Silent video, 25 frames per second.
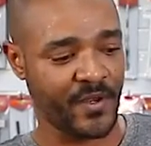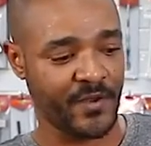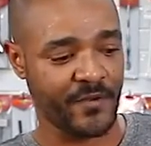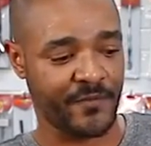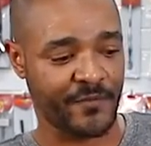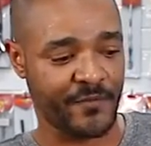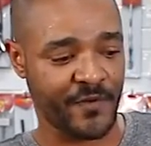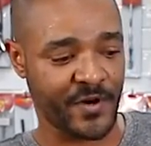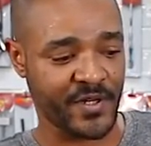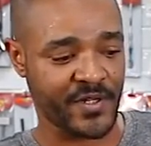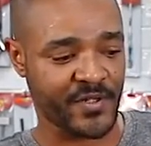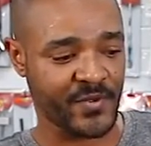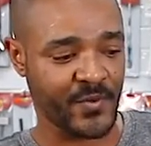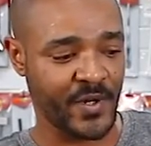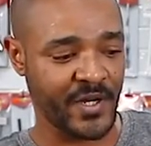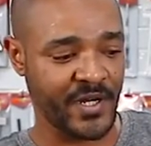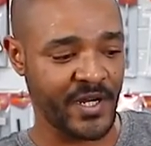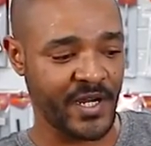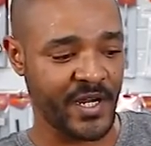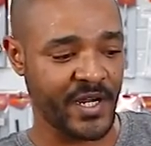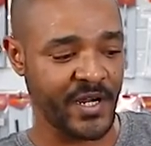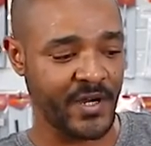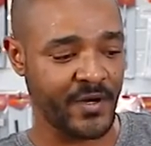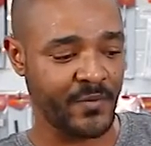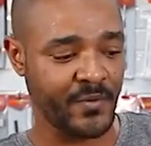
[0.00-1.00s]
The first one
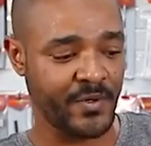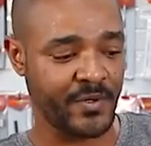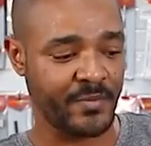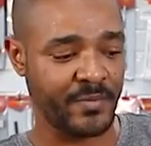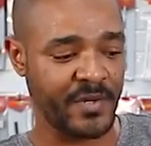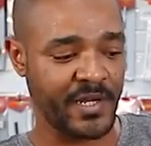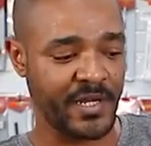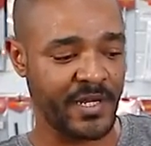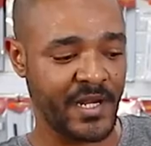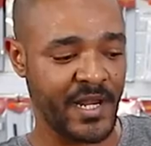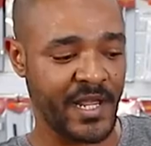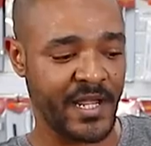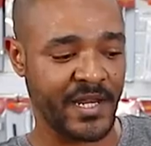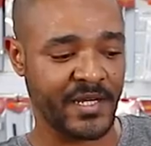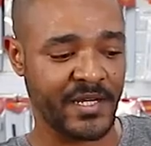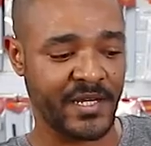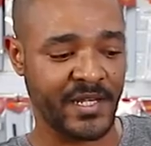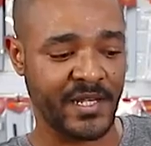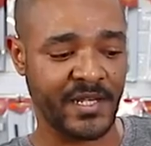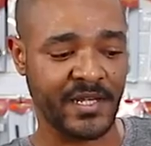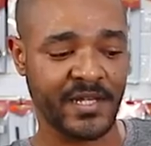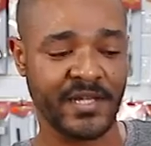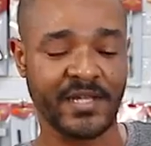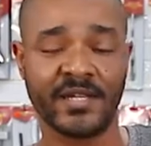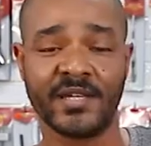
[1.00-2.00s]
here would be like
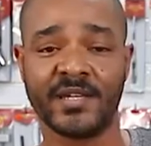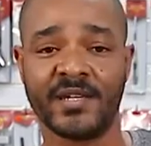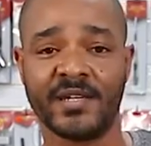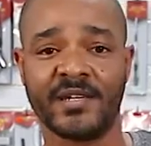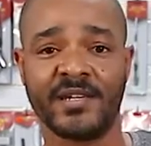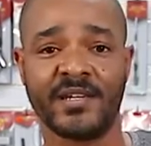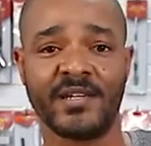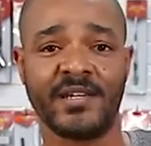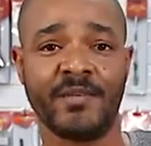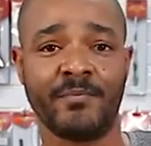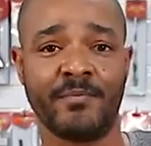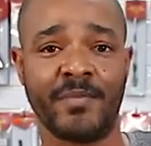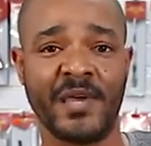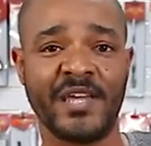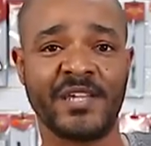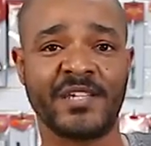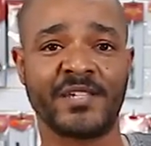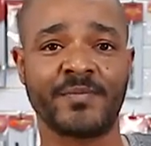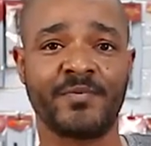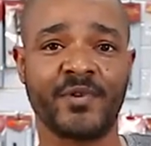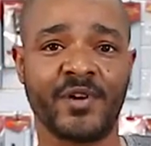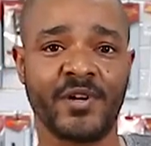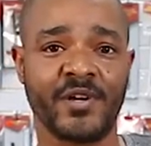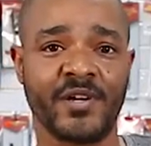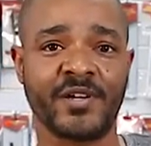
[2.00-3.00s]
the base
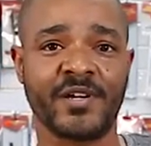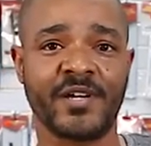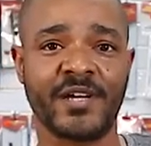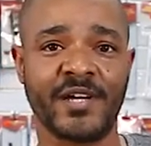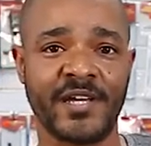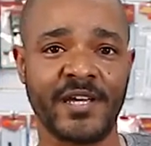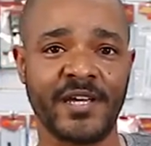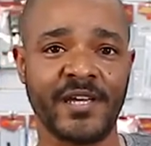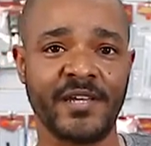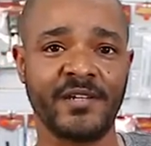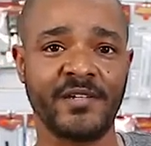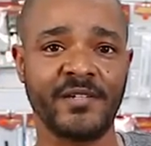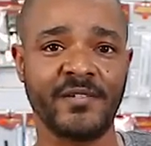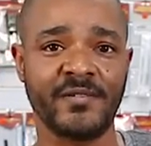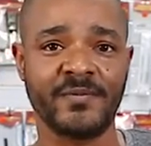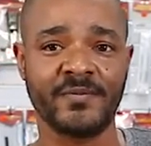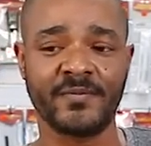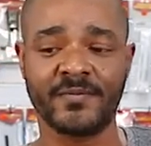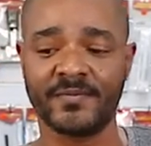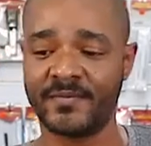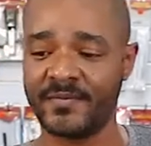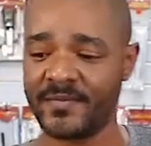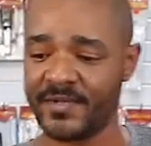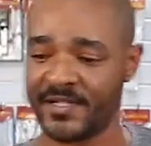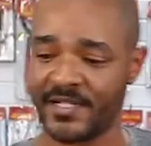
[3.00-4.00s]
product again,
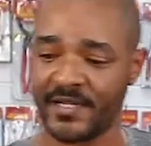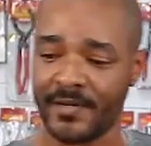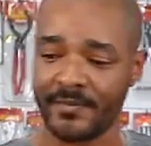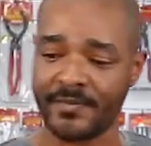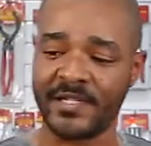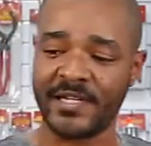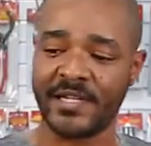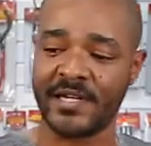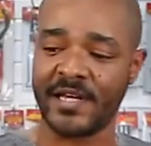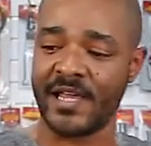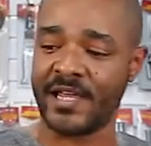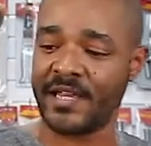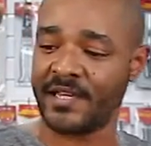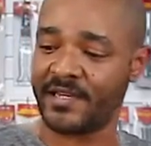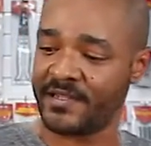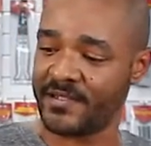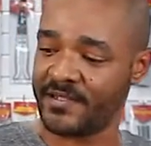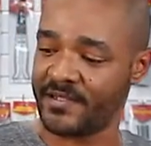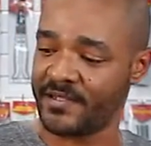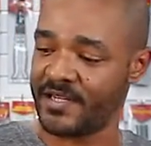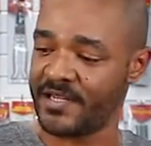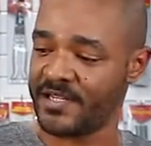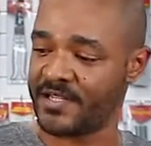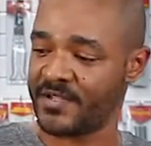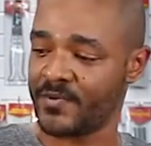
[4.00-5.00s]
something
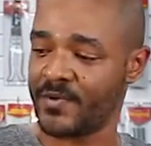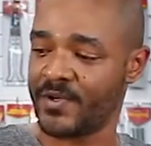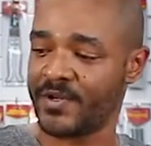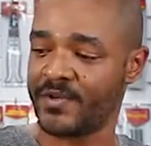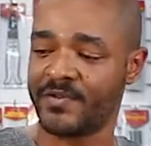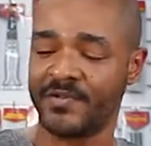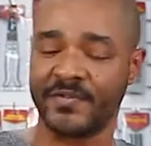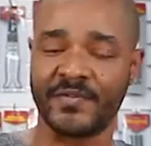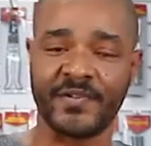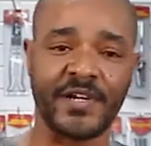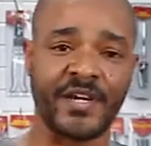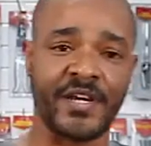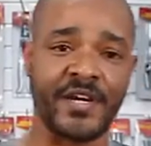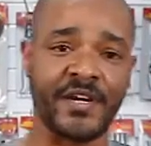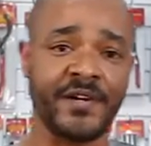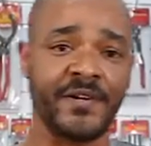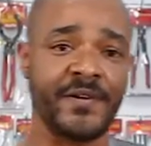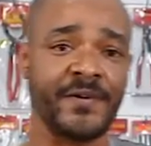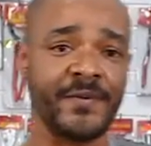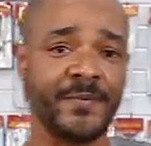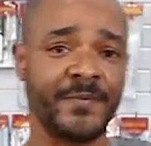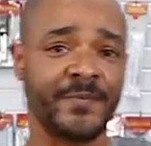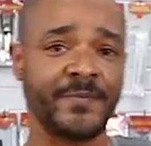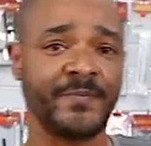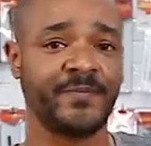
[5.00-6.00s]
like this one over here.